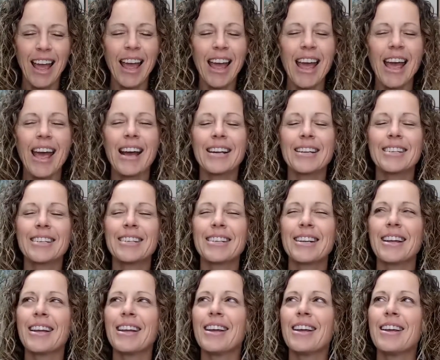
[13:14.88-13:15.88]
As
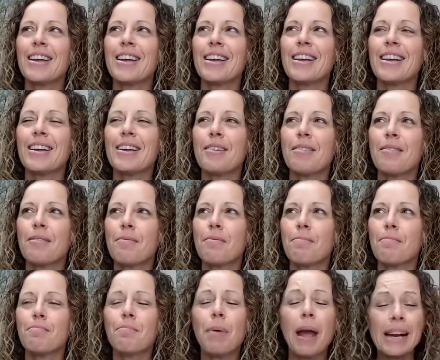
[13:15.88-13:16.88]

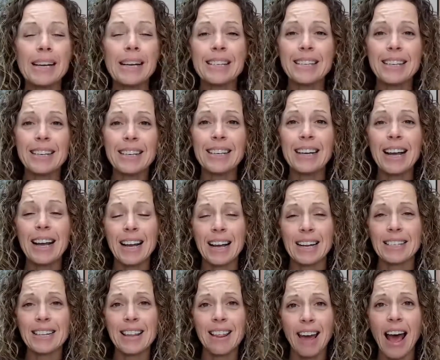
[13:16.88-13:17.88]
basic
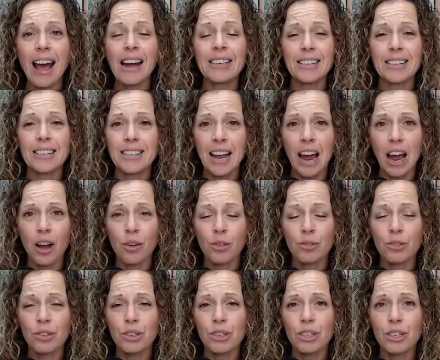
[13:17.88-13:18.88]
as that
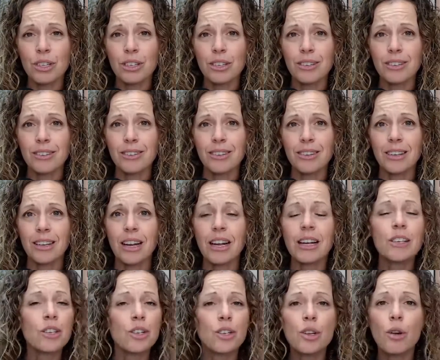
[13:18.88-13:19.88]
sounds,
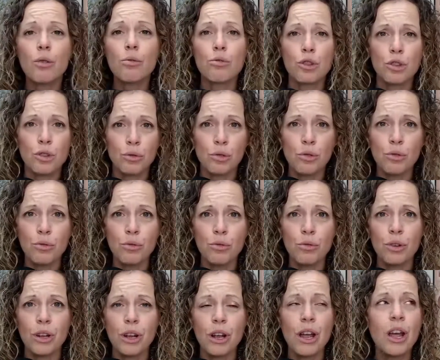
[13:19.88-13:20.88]
it's so true.
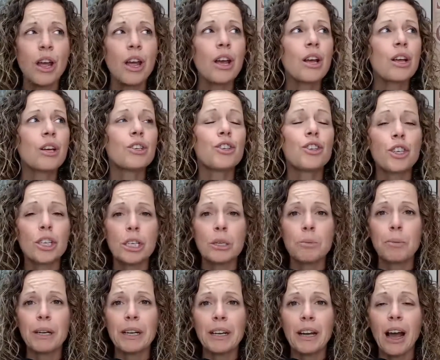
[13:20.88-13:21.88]
Just
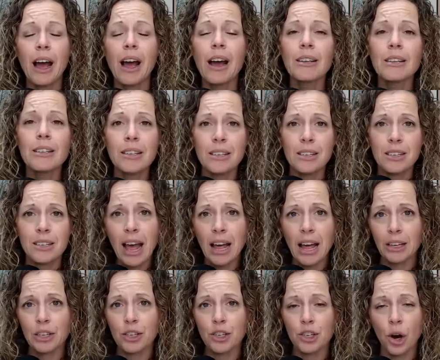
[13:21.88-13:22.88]
because
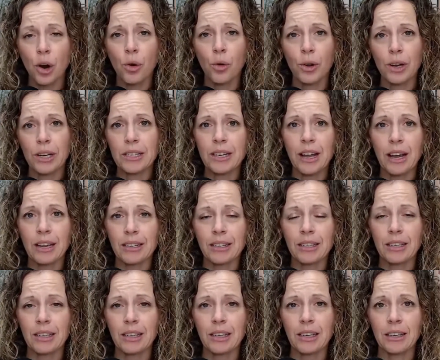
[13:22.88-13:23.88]
Sally Joe is
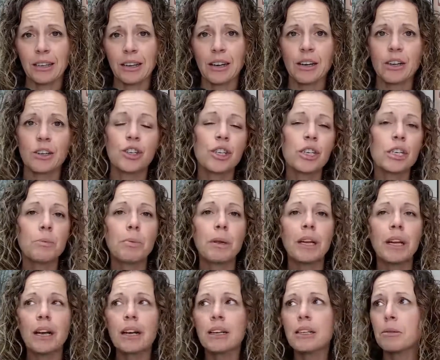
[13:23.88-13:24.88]
hustling, just
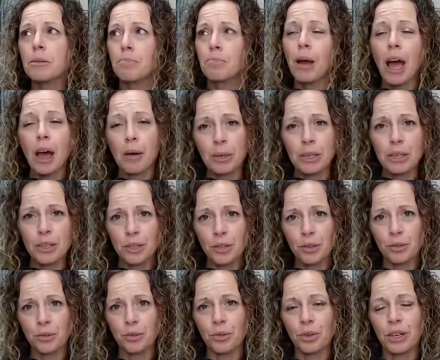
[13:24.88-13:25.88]
because Bobby
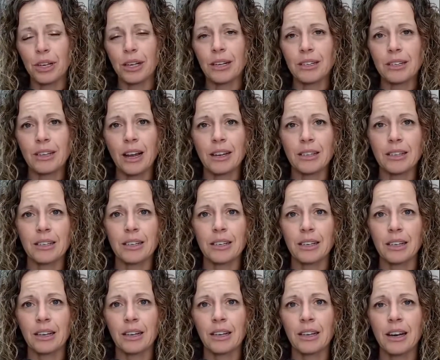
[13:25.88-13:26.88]
Sue is
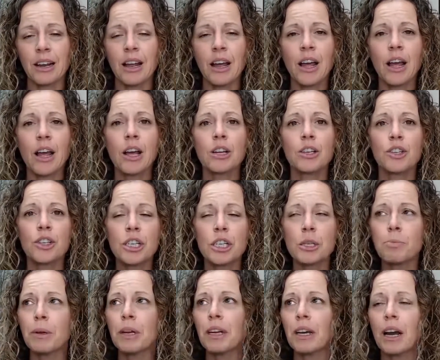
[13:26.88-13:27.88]
hustling,
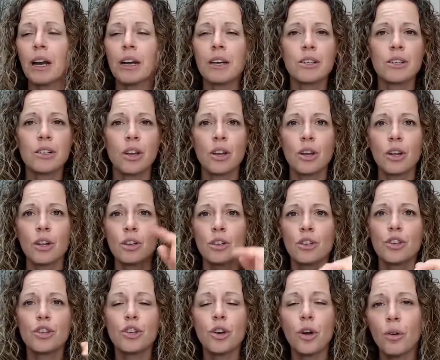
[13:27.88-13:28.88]
just because
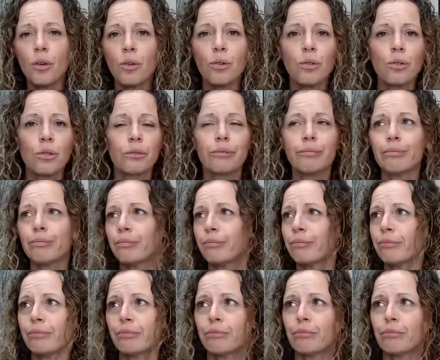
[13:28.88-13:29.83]
Joan,